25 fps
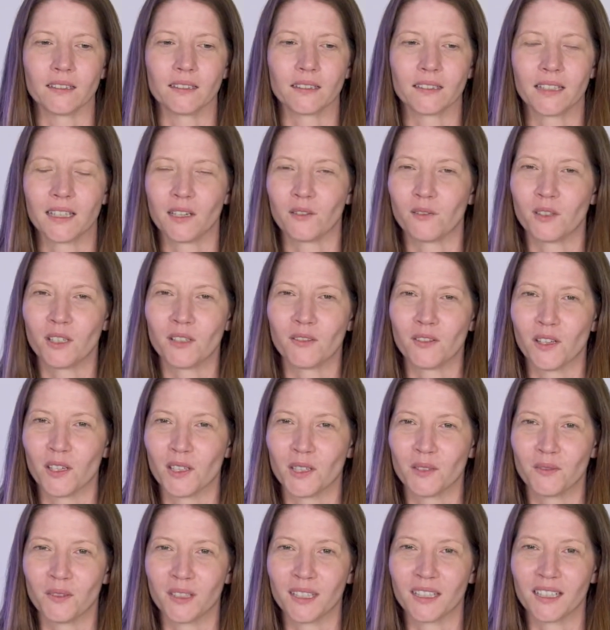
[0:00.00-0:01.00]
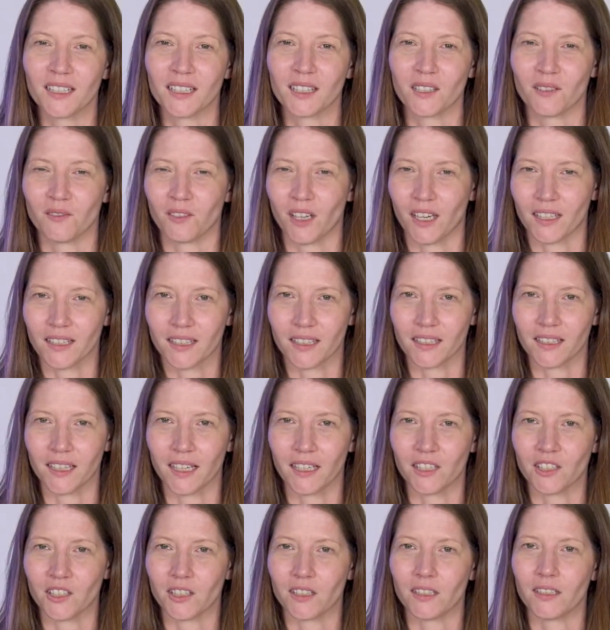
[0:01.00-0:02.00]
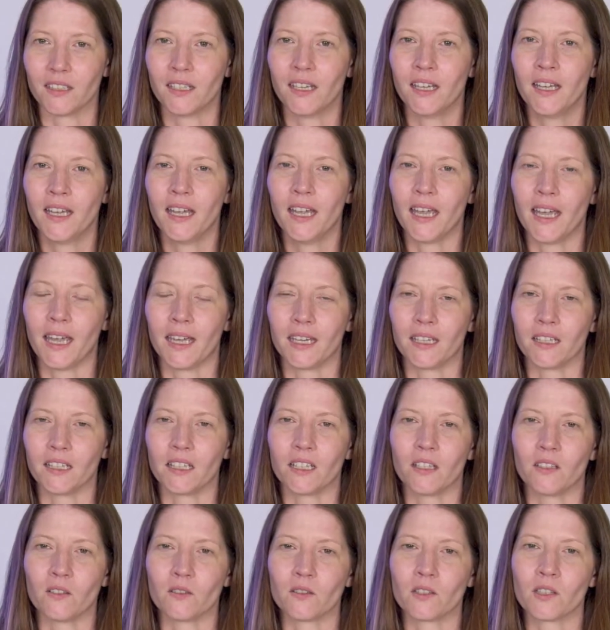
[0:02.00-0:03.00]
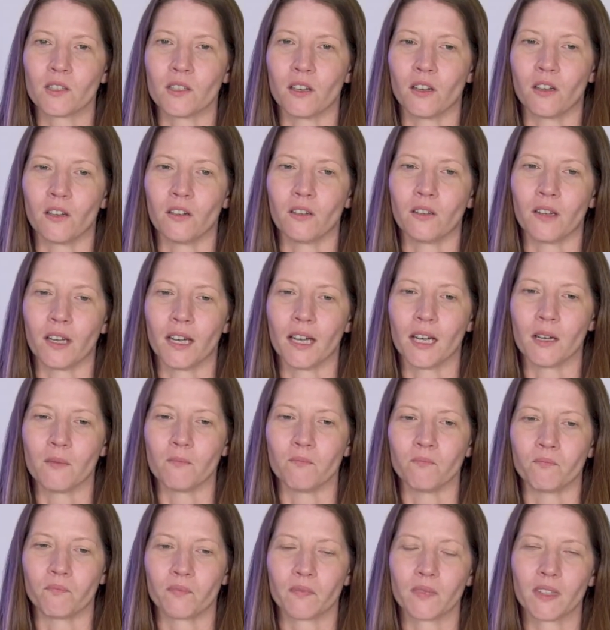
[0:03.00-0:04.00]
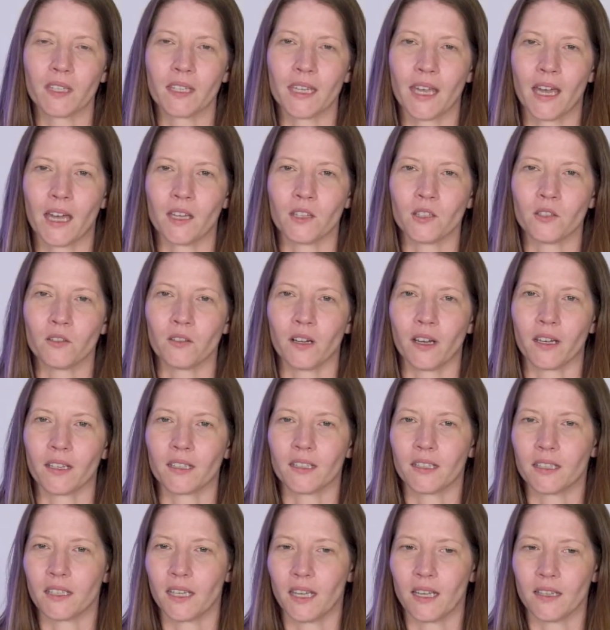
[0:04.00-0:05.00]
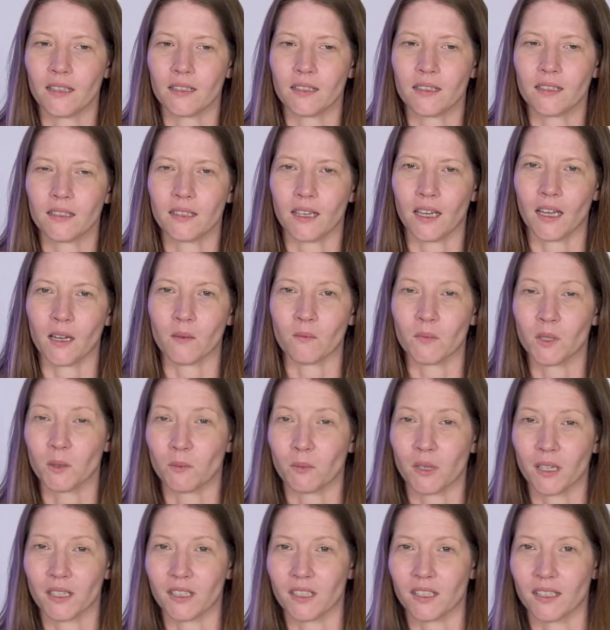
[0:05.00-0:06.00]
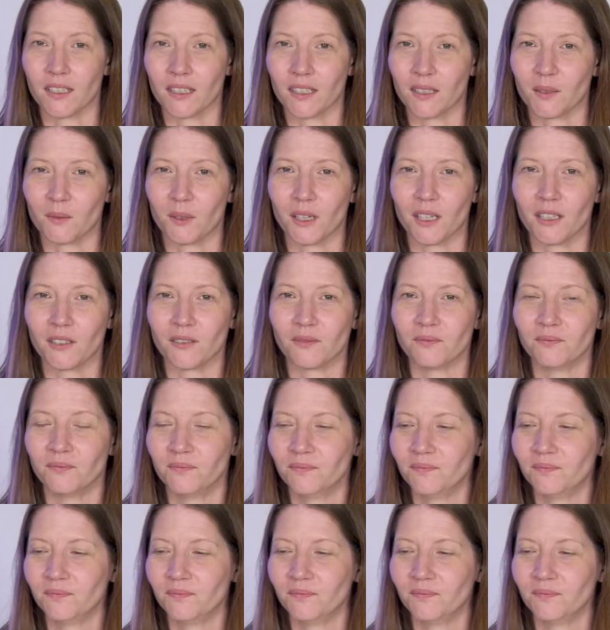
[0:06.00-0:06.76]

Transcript: get rid of those feelings of isolation, and it can also counteract against depression as well.